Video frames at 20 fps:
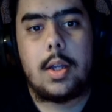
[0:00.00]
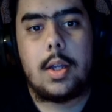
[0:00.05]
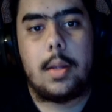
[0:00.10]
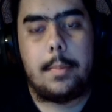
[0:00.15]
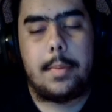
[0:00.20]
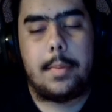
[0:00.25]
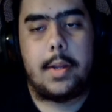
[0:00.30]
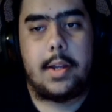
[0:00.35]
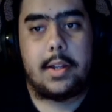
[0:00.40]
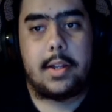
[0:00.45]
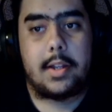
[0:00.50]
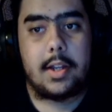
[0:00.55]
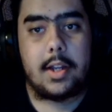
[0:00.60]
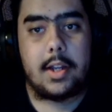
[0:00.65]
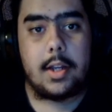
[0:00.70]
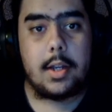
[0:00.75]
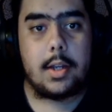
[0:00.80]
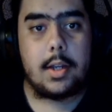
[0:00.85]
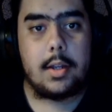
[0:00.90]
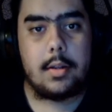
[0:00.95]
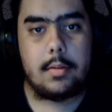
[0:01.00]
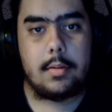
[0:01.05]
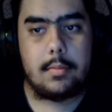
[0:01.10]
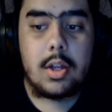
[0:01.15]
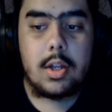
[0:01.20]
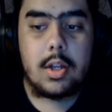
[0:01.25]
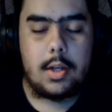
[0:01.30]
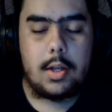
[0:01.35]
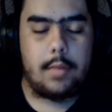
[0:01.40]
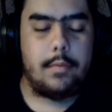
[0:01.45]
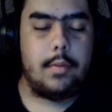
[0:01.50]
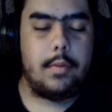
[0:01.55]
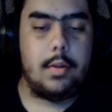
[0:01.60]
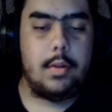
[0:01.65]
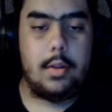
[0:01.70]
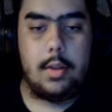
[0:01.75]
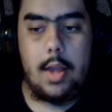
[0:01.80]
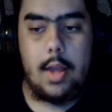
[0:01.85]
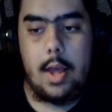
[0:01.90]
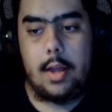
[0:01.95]
I'm back after
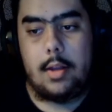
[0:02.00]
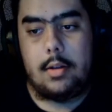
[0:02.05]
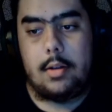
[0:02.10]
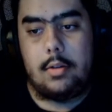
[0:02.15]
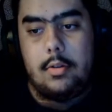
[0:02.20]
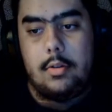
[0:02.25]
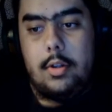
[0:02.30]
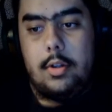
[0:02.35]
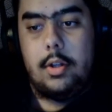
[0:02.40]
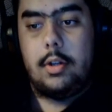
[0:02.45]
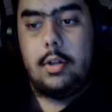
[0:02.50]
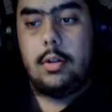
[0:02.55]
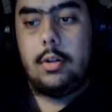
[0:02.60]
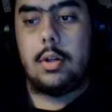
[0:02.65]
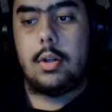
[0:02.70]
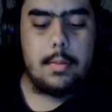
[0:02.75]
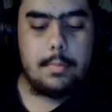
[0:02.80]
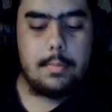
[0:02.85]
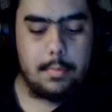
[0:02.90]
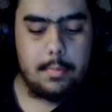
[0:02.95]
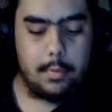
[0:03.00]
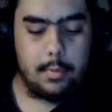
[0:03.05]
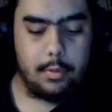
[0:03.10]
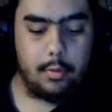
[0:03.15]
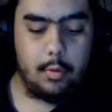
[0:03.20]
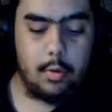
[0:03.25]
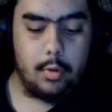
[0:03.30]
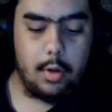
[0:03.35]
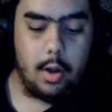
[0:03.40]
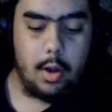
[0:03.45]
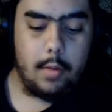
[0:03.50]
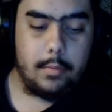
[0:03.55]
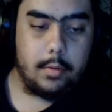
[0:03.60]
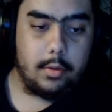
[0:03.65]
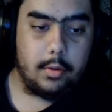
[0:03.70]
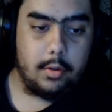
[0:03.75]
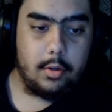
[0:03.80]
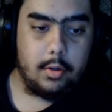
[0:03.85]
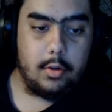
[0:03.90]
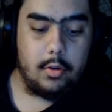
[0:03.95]
that earlier. The throat
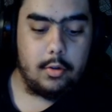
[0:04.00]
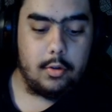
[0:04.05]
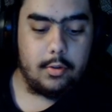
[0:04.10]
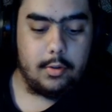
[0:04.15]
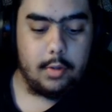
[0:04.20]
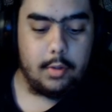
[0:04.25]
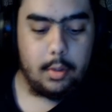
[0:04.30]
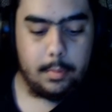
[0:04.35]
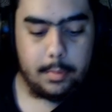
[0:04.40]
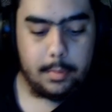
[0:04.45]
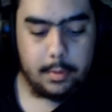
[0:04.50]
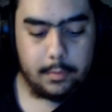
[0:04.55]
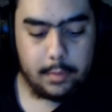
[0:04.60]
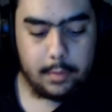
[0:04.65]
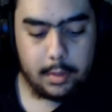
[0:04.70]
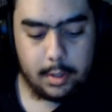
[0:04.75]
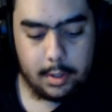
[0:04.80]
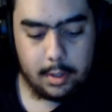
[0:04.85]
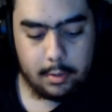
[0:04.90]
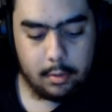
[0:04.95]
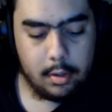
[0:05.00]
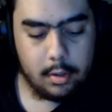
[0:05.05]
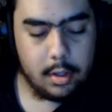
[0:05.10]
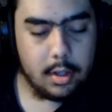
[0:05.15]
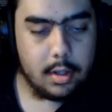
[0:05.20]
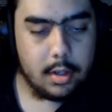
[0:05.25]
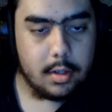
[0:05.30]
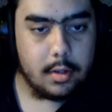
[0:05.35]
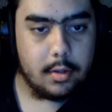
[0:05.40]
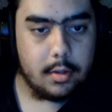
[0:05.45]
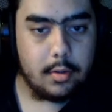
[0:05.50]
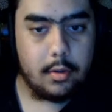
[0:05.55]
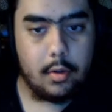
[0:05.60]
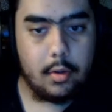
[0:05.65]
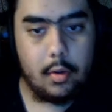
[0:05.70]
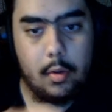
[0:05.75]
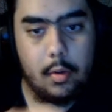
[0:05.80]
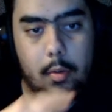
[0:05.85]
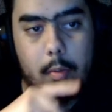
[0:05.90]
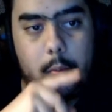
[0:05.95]
obviously hurts a little bit right now,
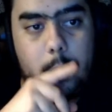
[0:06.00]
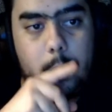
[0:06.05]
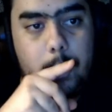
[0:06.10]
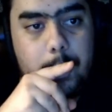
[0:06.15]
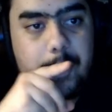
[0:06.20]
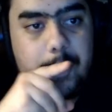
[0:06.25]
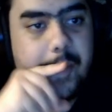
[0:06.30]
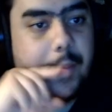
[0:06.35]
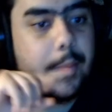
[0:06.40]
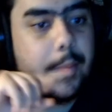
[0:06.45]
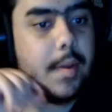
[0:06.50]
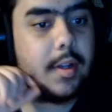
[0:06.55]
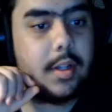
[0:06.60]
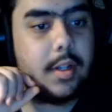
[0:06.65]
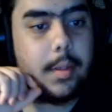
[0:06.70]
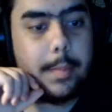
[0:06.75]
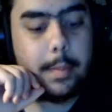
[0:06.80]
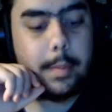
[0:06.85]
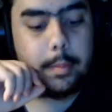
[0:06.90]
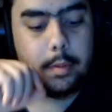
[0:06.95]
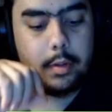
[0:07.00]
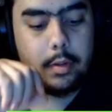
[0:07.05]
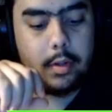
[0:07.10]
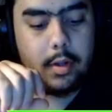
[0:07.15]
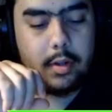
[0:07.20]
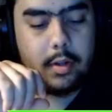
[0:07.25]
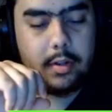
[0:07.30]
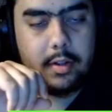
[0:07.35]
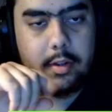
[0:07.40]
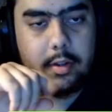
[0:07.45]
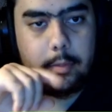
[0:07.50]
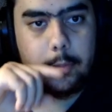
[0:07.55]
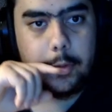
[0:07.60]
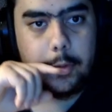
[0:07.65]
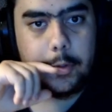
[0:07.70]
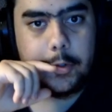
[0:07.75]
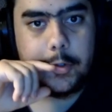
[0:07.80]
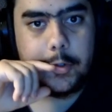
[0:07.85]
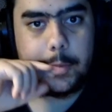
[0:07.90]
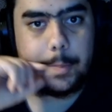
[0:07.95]
so I'm not going to be able to talk as
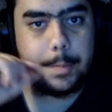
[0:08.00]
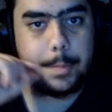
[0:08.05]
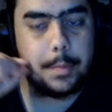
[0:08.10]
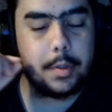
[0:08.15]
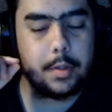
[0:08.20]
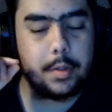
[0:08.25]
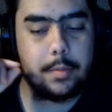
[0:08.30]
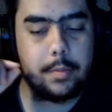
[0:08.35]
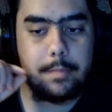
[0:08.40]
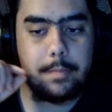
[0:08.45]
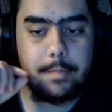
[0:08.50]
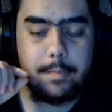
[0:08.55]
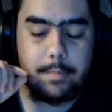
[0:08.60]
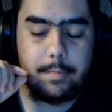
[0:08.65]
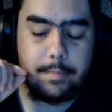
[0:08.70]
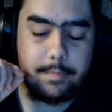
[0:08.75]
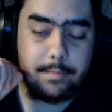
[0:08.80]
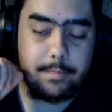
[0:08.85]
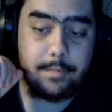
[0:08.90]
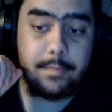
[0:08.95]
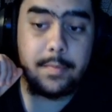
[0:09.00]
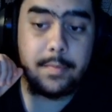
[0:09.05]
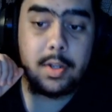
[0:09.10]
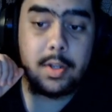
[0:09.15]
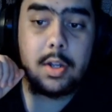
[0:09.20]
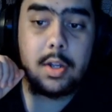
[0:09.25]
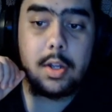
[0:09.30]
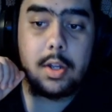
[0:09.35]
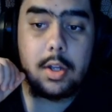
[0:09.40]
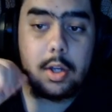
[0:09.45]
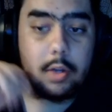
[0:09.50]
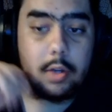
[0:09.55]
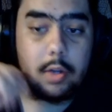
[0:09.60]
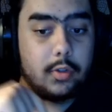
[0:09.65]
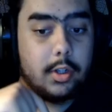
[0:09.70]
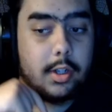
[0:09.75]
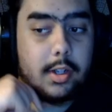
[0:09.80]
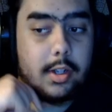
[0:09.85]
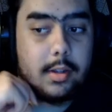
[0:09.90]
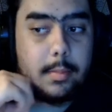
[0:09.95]
much, but I'll try
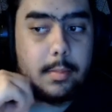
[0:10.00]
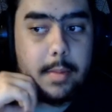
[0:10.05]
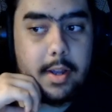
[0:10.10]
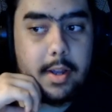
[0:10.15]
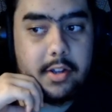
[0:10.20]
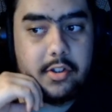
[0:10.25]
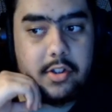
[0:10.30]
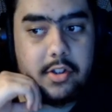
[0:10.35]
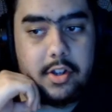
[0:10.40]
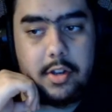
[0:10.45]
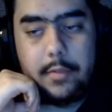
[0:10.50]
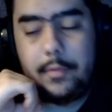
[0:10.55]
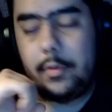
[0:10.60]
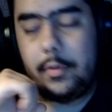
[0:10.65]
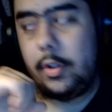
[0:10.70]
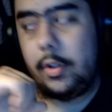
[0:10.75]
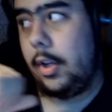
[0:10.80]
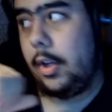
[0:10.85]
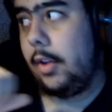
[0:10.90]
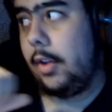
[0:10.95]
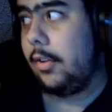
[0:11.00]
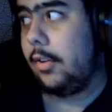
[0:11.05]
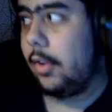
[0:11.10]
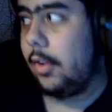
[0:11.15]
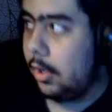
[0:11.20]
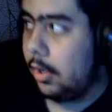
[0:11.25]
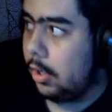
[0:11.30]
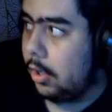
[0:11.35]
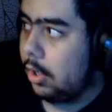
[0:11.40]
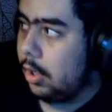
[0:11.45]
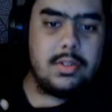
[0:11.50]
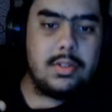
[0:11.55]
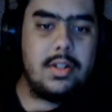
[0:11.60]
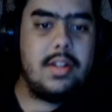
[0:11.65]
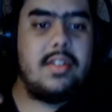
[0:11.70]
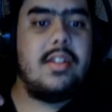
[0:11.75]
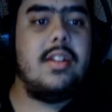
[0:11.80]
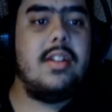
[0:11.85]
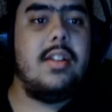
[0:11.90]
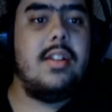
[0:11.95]
to get some action in for you guys.
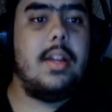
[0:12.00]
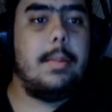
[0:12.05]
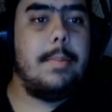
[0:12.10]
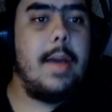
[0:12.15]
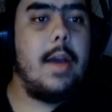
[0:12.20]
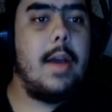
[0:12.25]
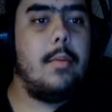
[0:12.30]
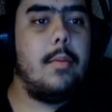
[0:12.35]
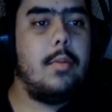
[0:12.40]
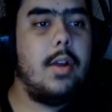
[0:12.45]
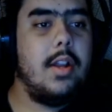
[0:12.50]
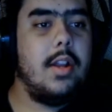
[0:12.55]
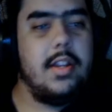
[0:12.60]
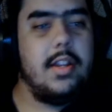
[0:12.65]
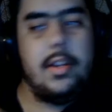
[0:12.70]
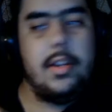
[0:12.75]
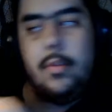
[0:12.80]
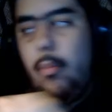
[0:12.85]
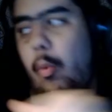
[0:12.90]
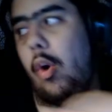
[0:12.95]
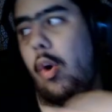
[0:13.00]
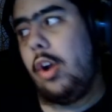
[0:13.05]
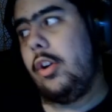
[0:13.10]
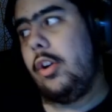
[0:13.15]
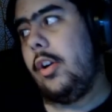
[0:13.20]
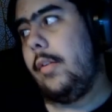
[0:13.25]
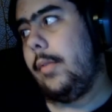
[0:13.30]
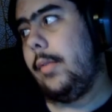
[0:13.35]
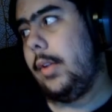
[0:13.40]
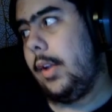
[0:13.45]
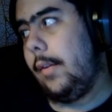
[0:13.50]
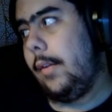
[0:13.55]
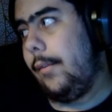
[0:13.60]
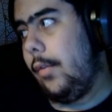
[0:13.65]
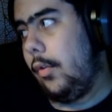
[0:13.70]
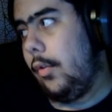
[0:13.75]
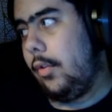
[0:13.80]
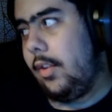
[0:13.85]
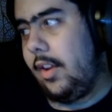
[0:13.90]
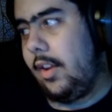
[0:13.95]
It's not like bad where I need water every like
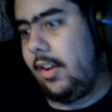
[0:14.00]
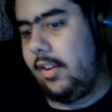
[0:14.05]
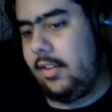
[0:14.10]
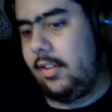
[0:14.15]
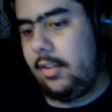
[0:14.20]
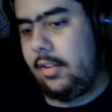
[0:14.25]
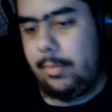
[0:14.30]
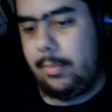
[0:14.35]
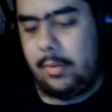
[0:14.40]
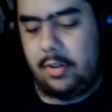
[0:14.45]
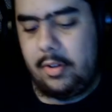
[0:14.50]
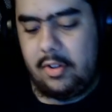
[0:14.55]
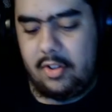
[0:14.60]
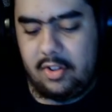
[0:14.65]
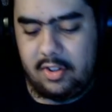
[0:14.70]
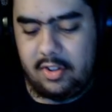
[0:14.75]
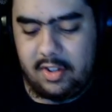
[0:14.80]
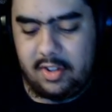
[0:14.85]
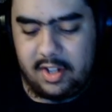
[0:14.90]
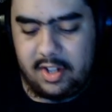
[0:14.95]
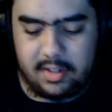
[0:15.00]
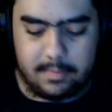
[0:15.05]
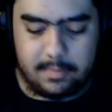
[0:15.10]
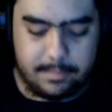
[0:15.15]
few seconds, but it's just like